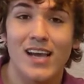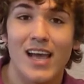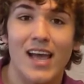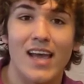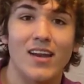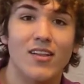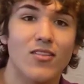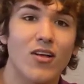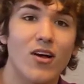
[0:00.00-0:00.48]

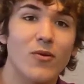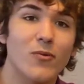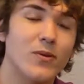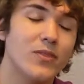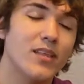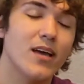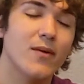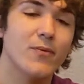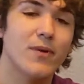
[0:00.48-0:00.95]
And along
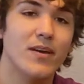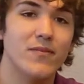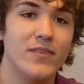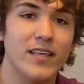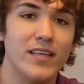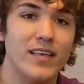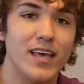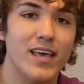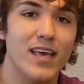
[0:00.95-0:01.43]
with that, we have
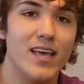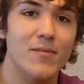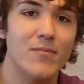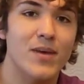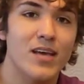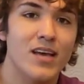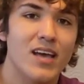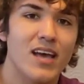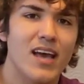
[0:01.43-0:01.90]
the
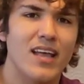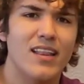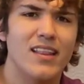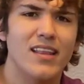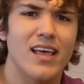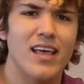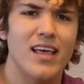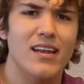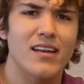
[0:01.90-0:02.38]
game and
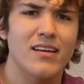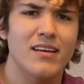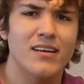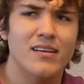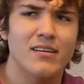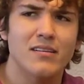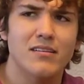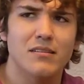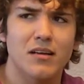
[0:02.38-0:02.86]
then
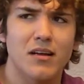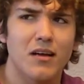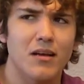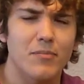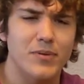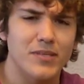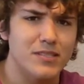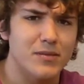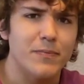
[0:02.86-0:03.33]
a
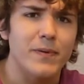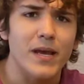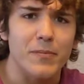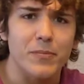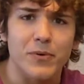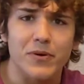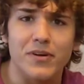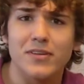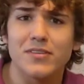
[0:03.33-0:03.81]
piece of
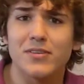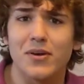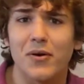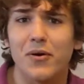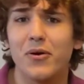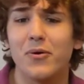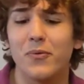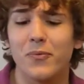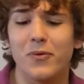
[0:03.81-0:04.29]
paper. So
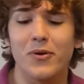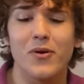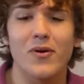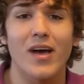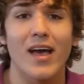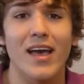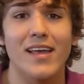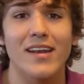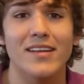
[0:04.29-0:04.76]
we'll go
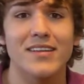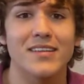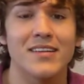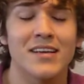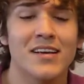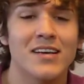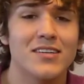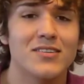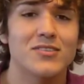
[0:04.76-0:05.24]
ahead and
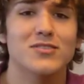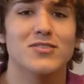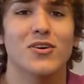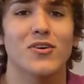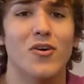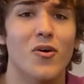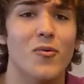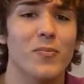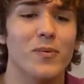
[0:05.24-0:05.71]
just
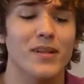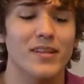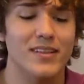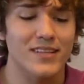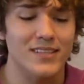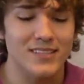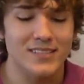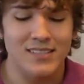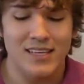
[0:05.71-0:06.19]
start opening
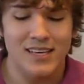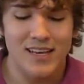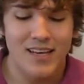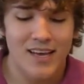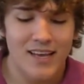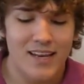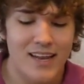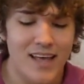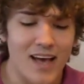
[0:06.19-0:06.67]
this.
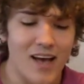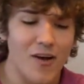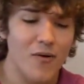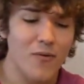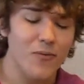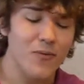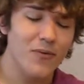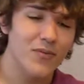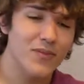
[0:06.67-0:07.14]

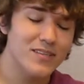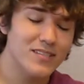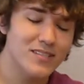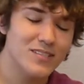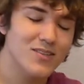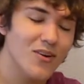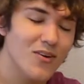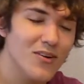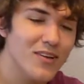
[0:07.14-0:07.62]
Now, this
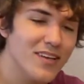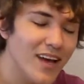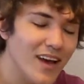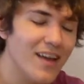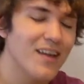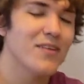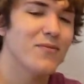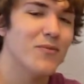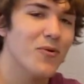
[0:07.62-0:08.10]
is already
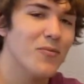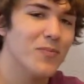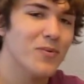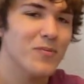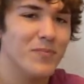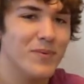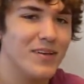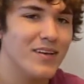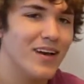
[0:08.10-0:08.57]
kind of
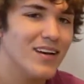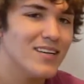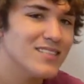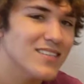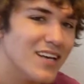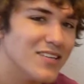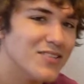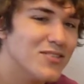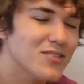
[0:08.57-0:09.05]
open
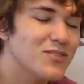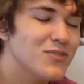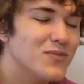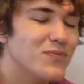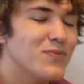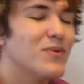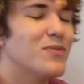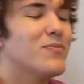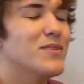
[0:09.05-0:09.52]
because I just
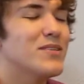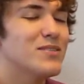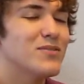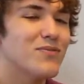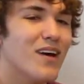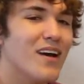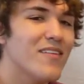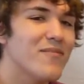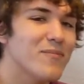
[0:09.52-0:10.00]
filmed this
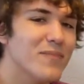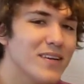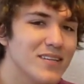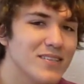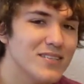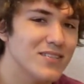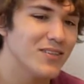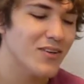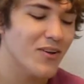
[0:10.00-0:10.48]
5
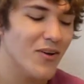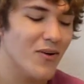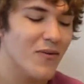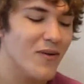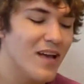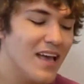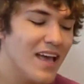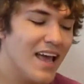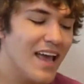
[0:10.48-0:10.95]
minutes
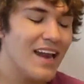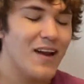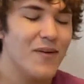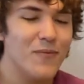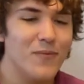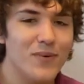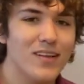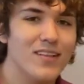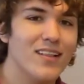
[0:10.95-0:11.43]
ago, and I
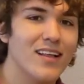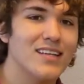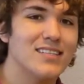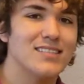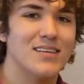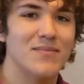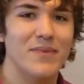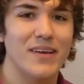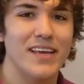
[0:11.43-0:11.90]

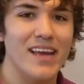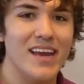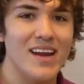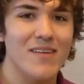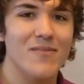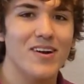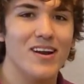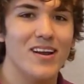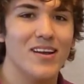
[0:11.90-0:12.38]
realized that my
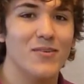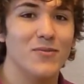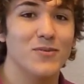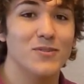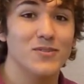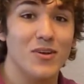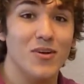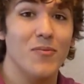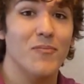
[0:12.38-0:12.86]
camera angle
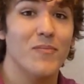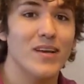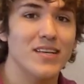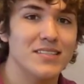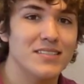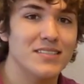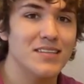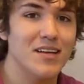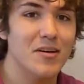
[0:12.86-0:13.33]
was all
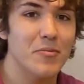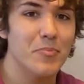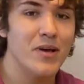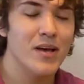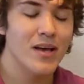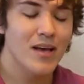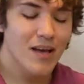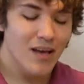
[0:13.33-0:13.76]
messed up.